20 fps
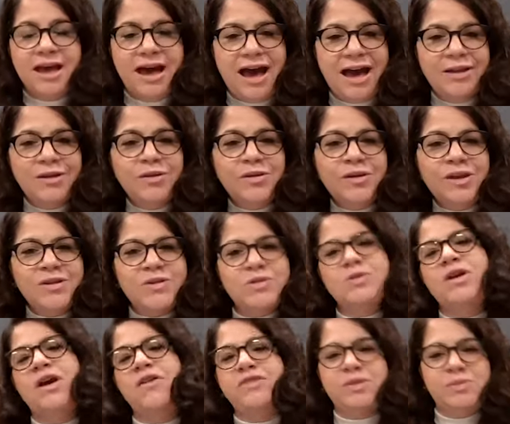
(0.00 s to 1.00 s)
I do need to
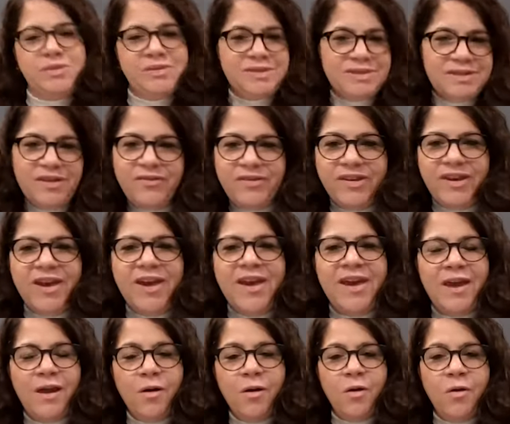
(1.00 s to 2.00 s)
have a specific
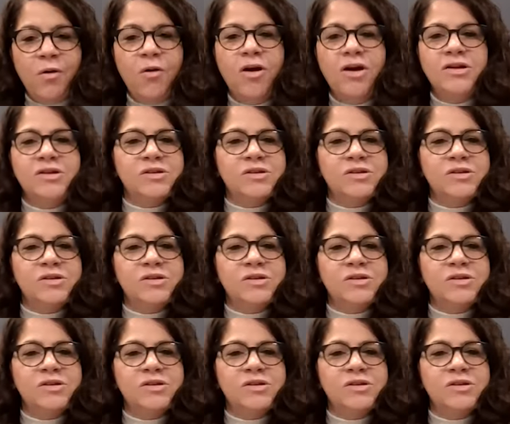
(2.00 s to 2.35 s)
angle.